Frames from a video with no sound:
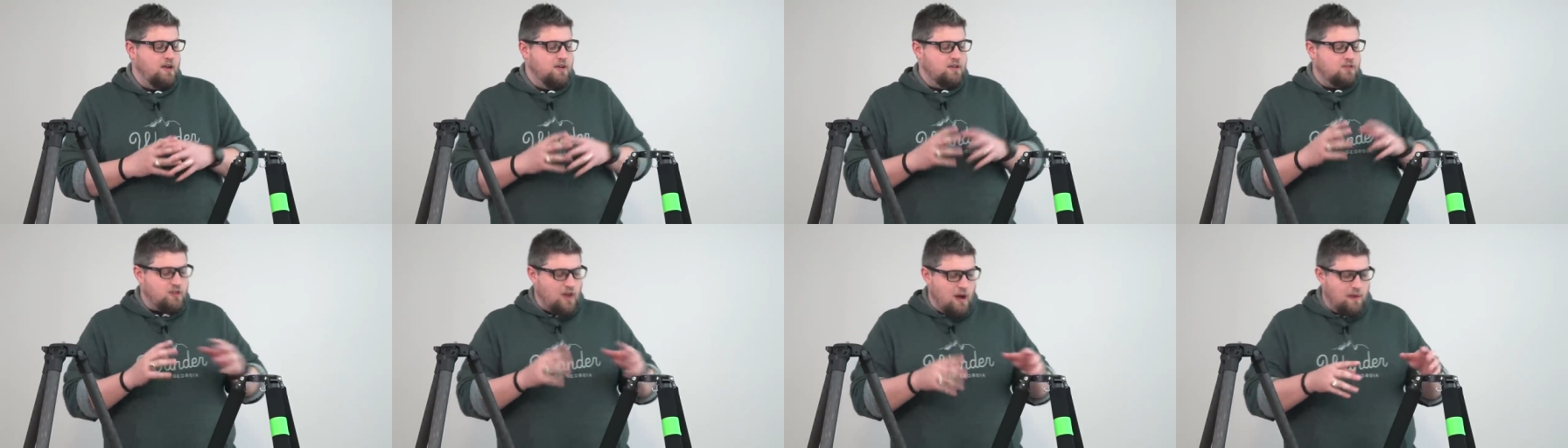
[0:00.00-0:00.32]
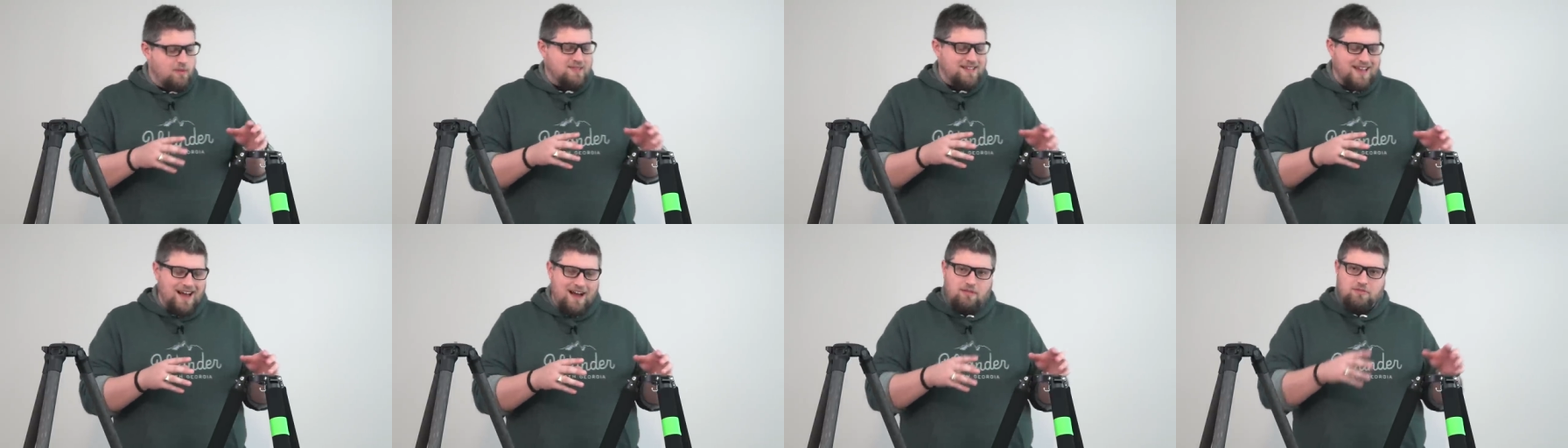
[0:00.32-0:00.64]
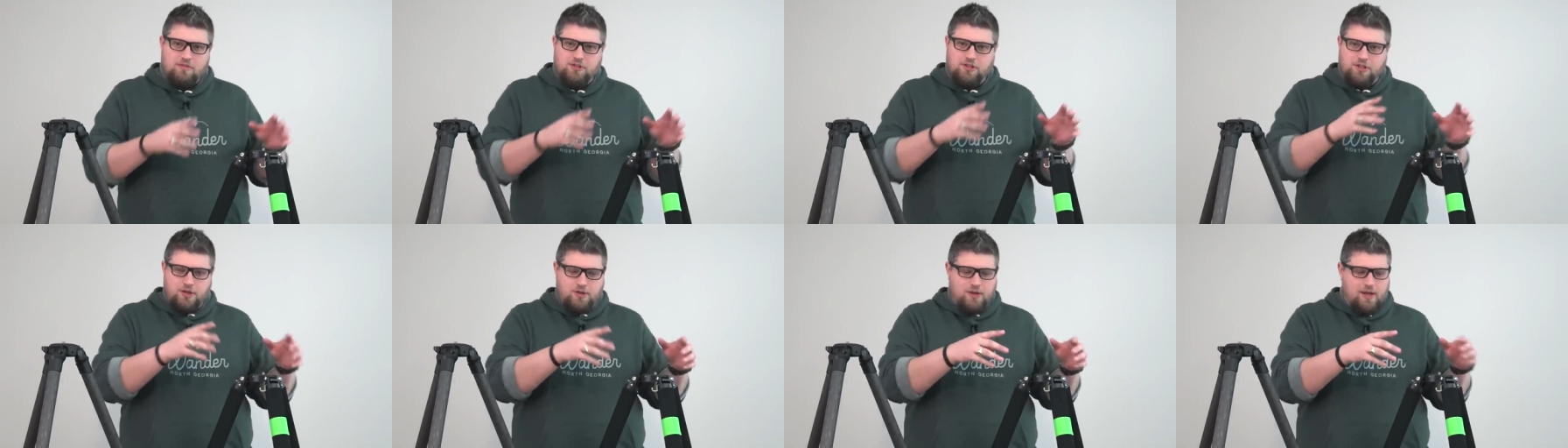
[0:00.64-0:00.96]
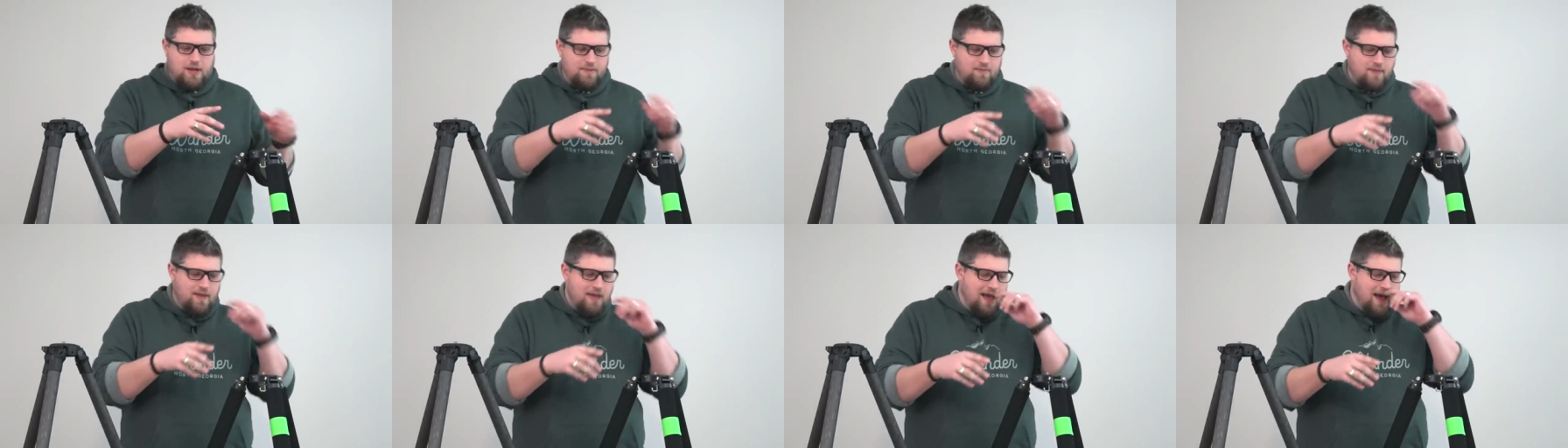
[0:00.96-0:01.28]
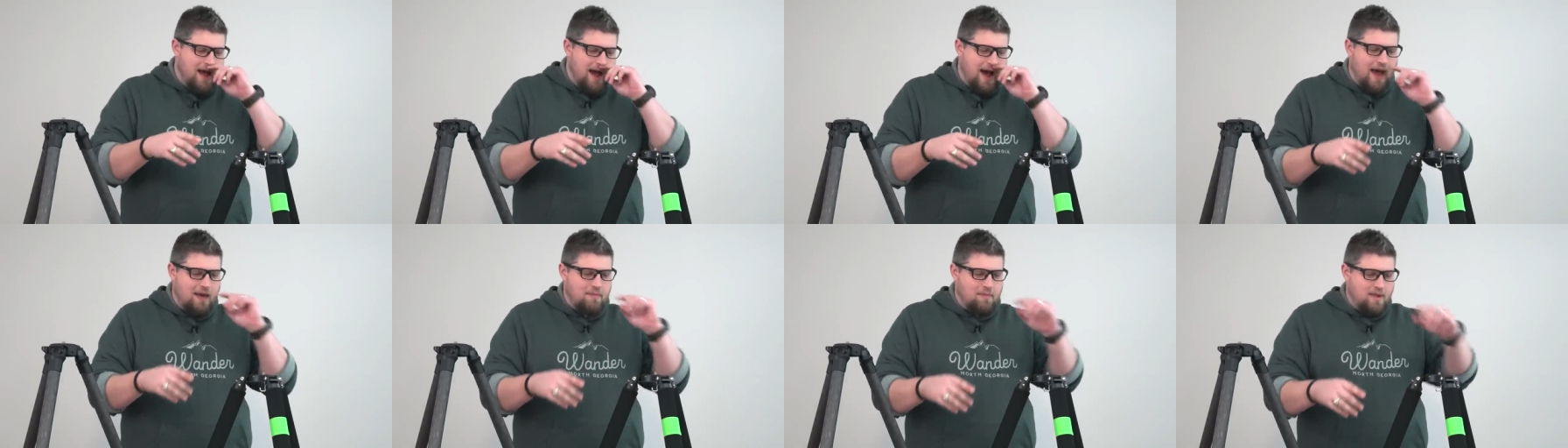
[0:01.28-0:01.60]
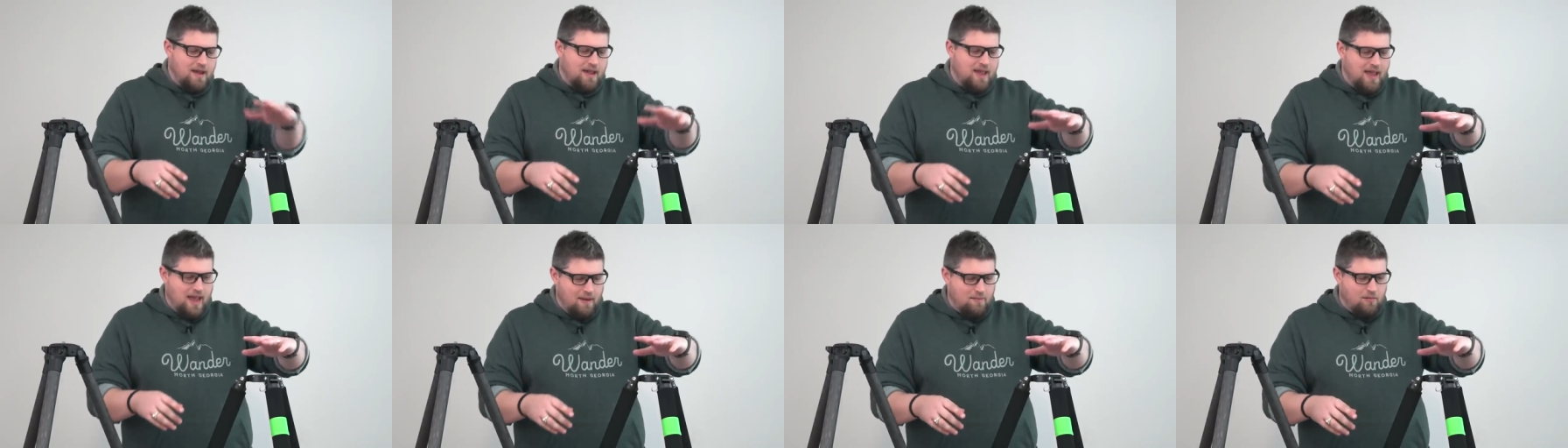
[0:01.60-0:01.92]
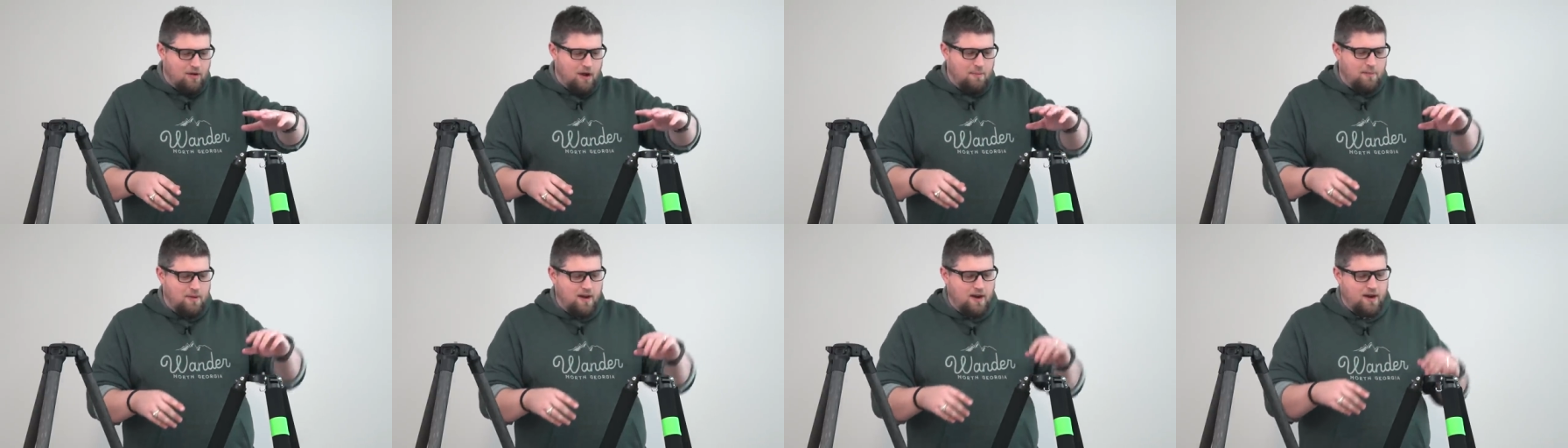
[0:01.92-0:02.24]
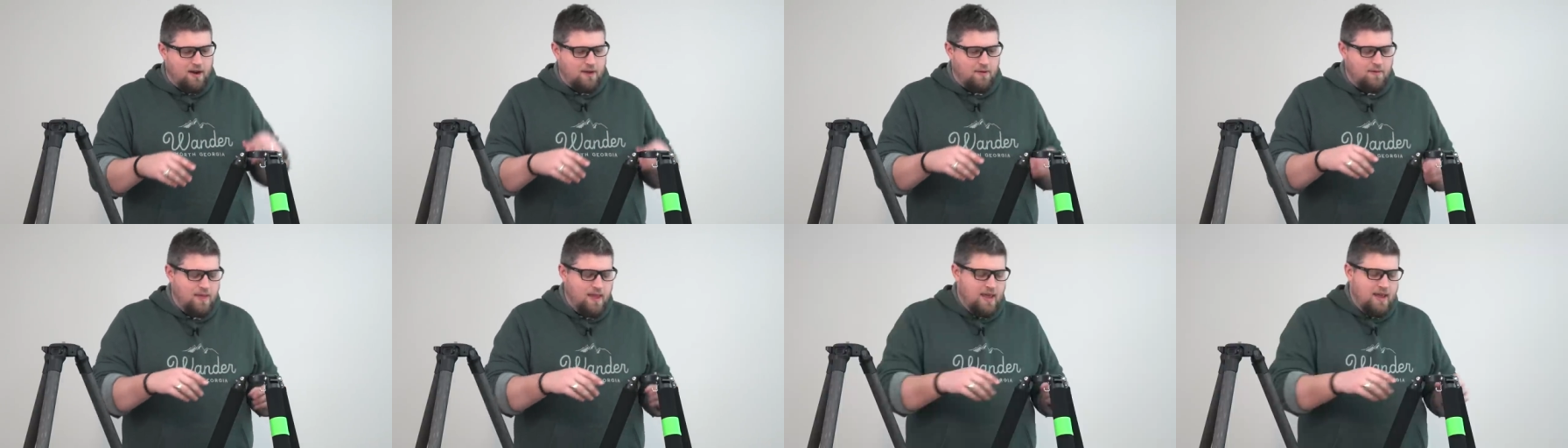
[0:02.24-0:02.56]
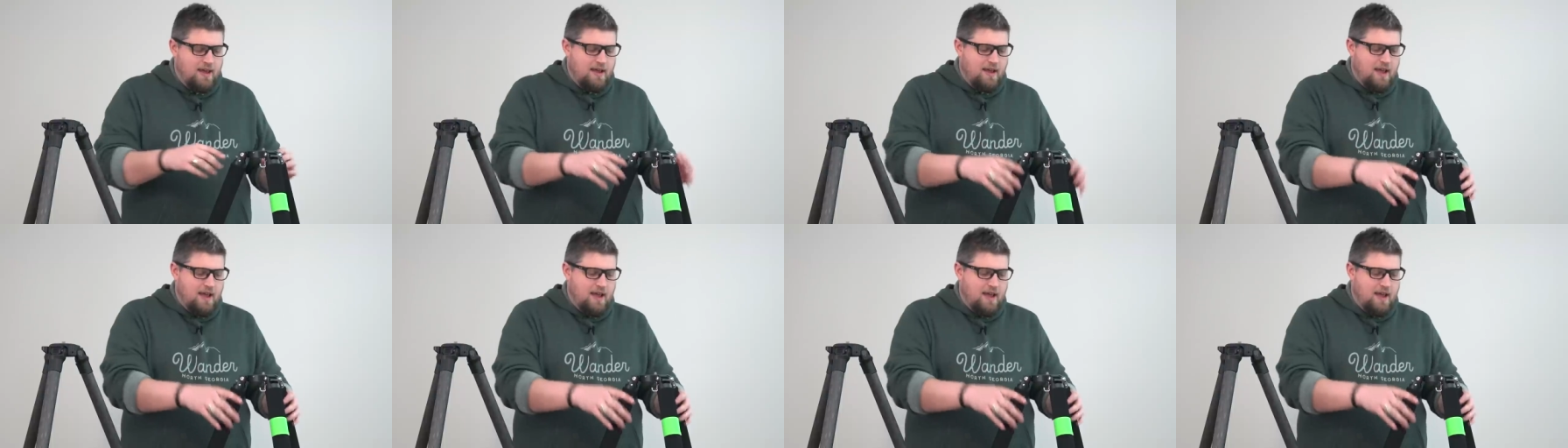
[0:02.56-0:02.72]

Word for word: So I was out shooting, I had my camera up here,